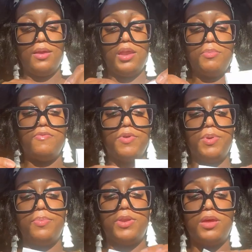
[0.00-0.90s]
Let me rip
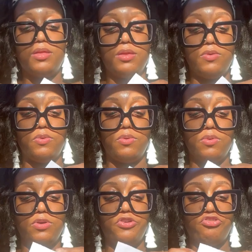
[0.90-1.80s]
up another little
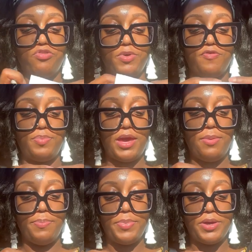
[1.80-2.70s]
strip of
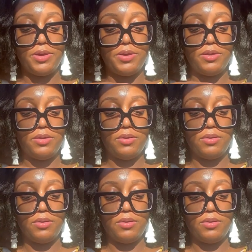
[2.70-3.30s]
paper.